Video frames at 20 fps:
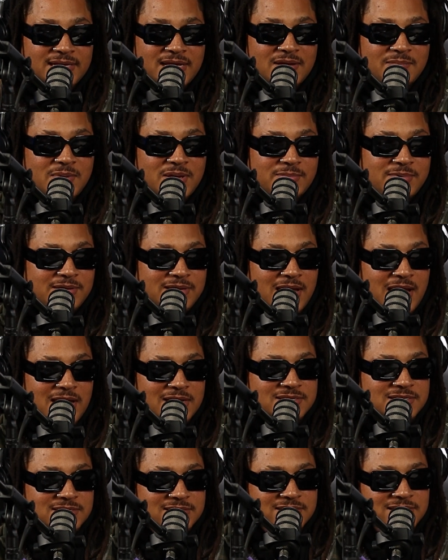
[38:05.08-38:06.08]
damn, maybe
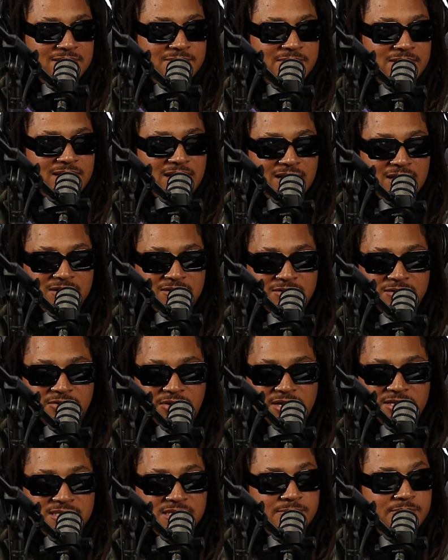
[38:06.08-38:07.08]
God just sent me like a
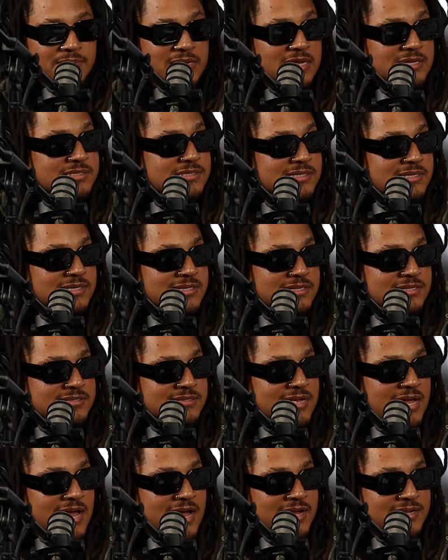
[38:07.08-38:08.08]
crazy blessing in
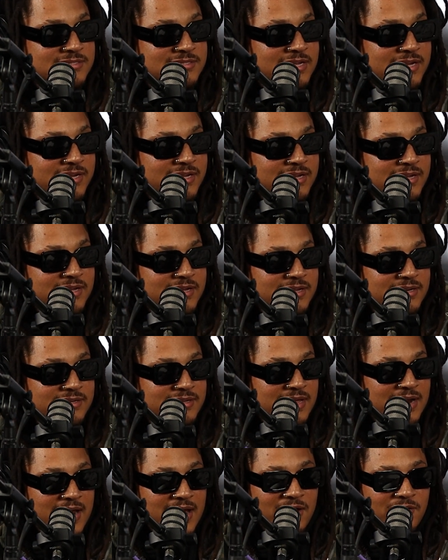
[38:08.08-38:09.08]
disguise. Like
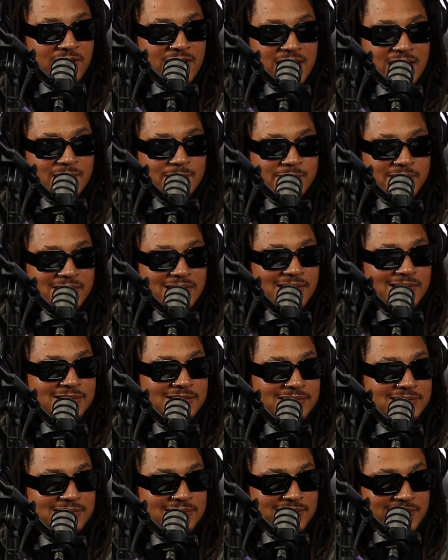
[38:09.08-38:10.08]
that I don't got to be like
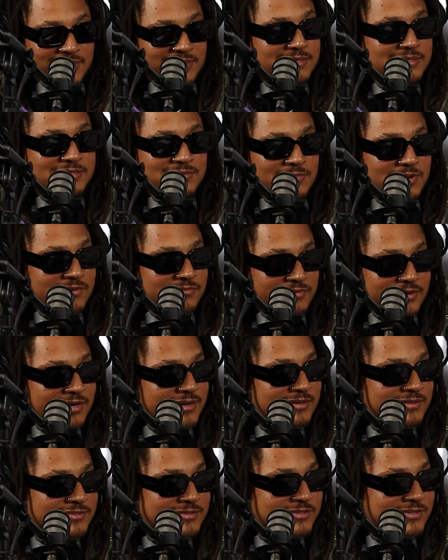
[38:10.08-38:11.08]
these
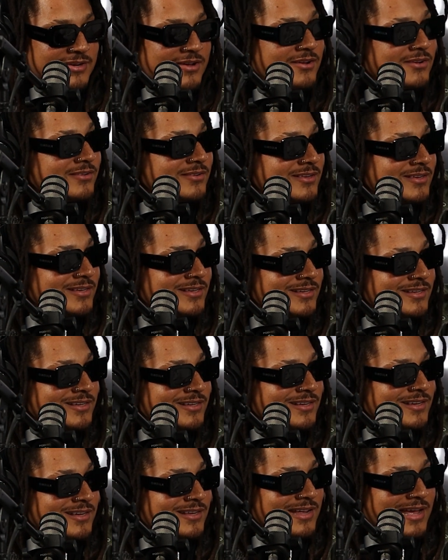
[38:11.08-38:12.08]
motherfuckers,
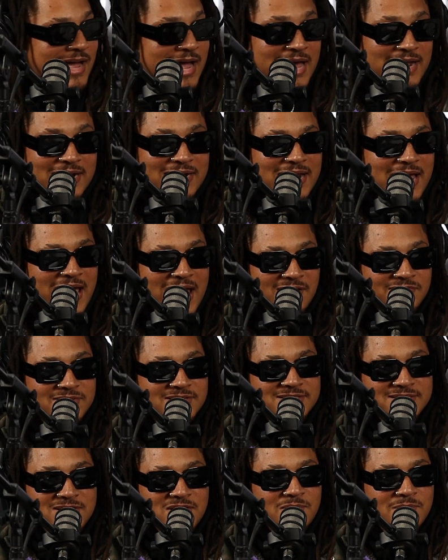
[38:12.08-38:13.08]
Yeah. I didn't have
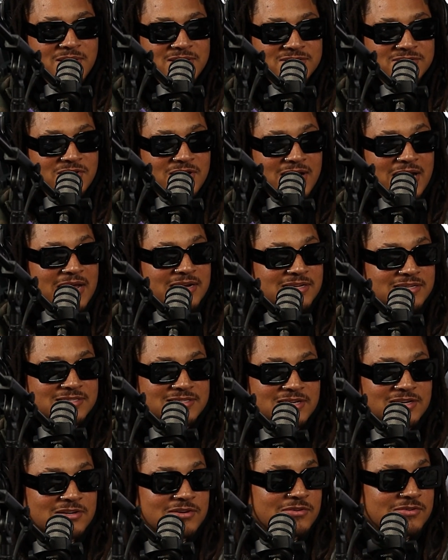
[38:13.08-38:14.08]
to sell my soul. I didn't have to
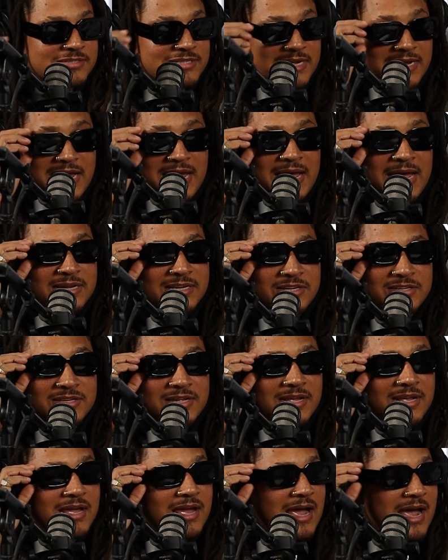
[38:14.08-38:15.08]
suck no dick.
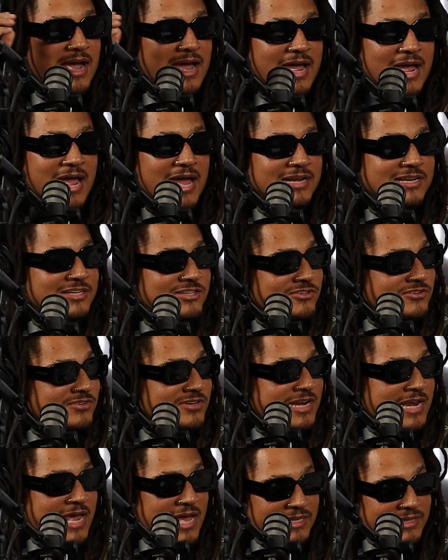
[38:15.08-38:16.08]
I had to do
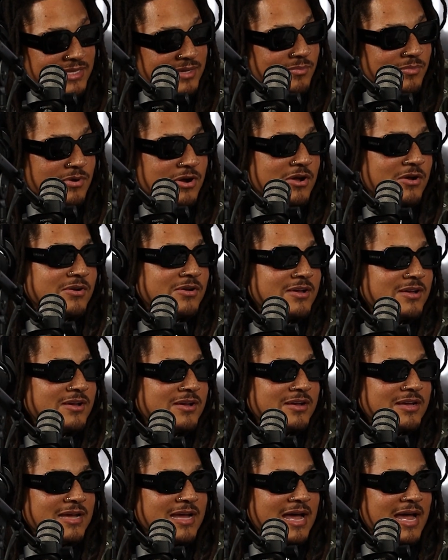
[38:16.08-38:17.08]
nothing, bro.
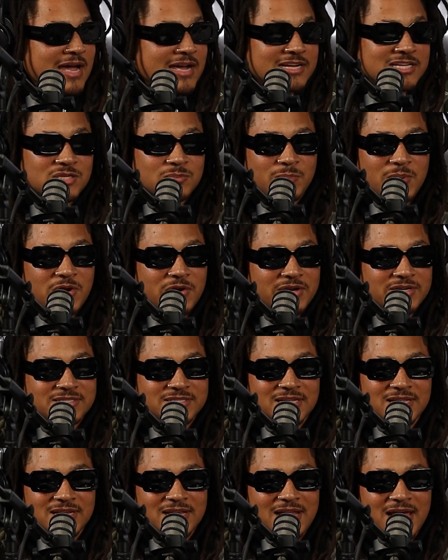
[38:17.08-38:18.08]
Yeah. I
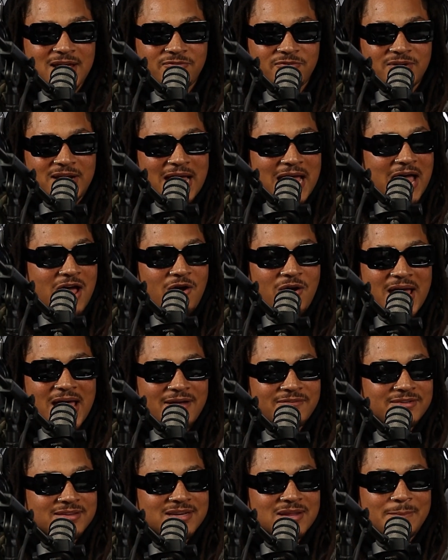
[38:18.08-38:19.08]
experienced in life without
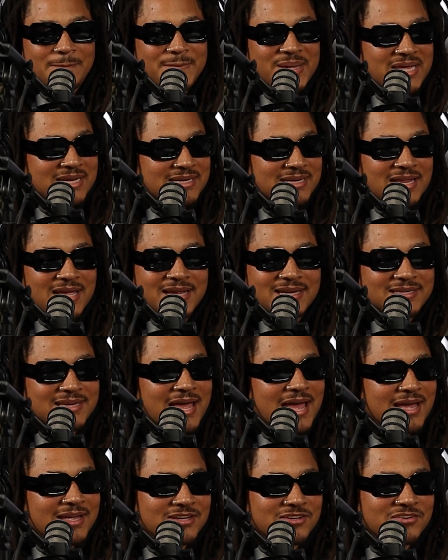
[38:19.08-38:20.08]
having to bend like
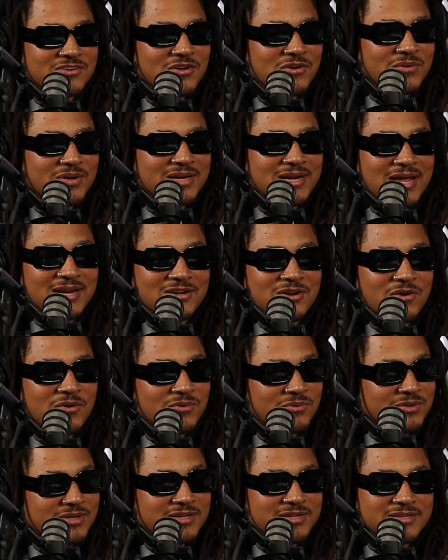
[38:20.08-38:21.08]
that, And I
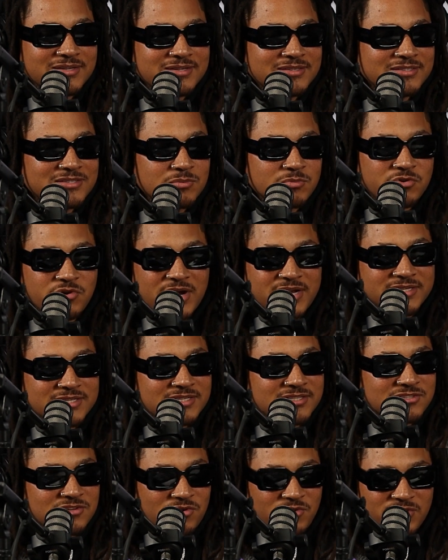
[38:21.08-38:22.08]
know some
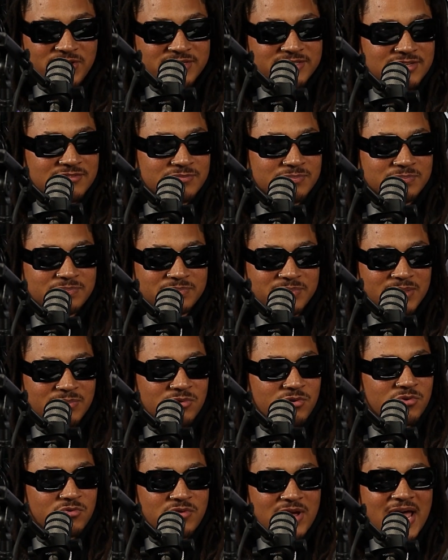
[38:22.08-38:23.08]
crazy stories of
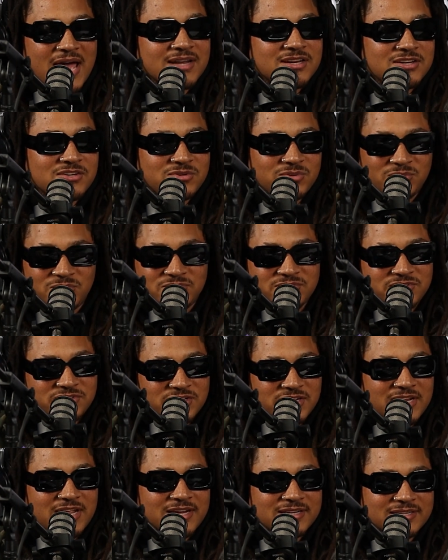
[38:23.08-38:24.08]
people who've had to do
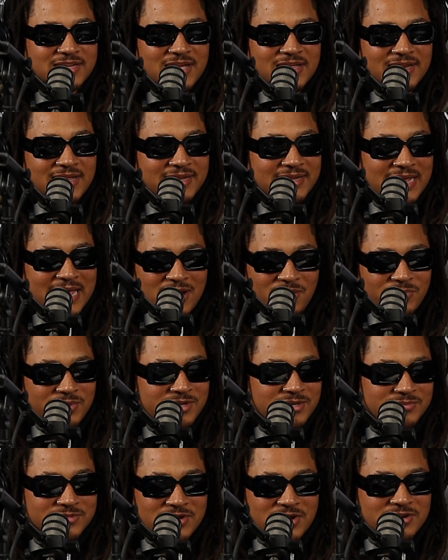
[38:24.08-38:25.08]
shit like that. Like Cat
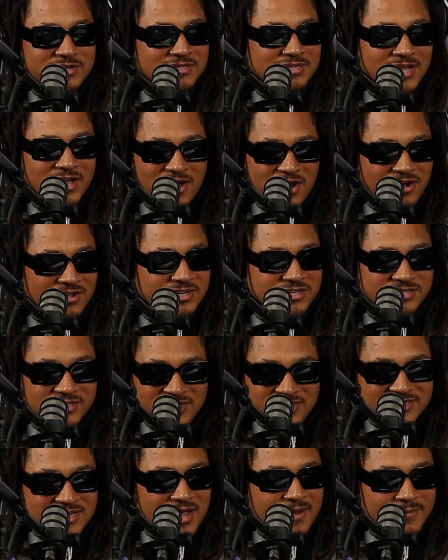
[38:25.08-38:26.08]
Williams and all this shit
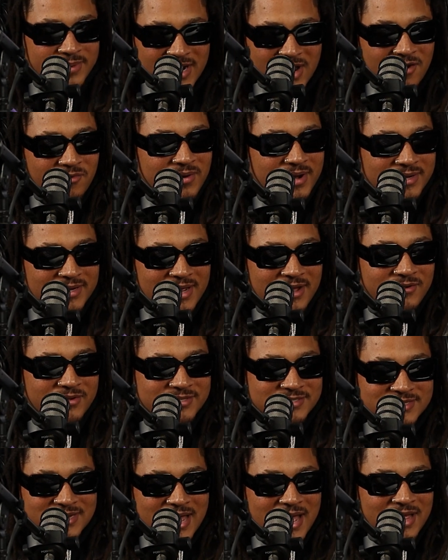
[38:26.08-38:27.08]
that's coming out right now
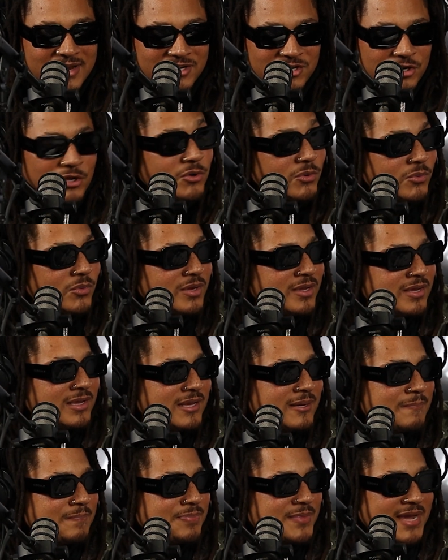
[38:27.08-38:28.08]
is not new.
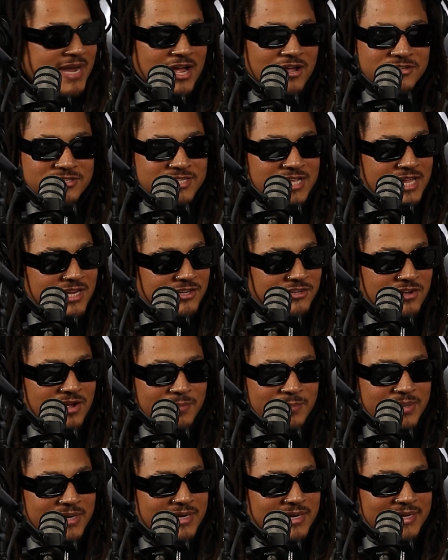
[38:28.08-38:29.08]
Yeah. Like I was telling you,
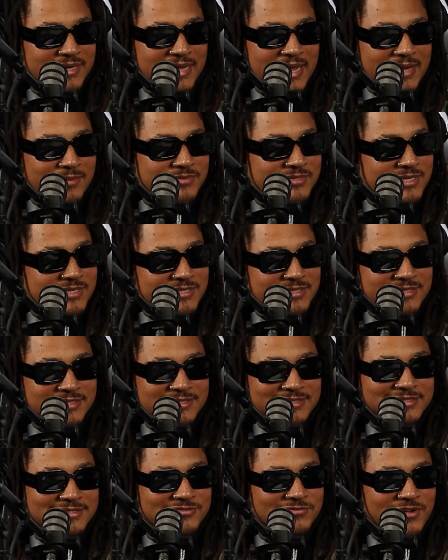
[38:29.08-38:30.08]
I've been in the game since
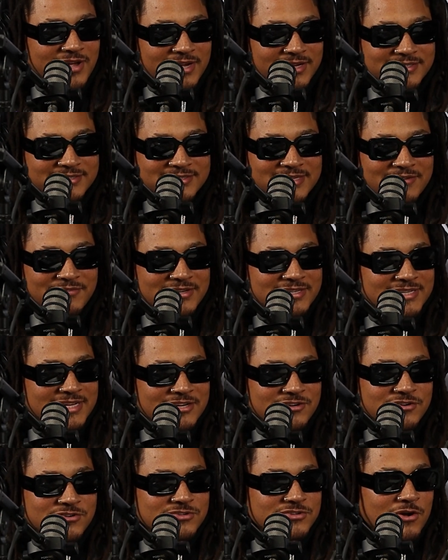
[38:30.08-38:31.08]

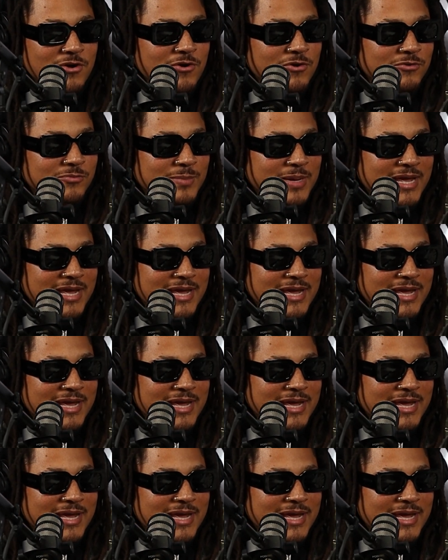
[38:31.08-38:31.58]
17 years old, man.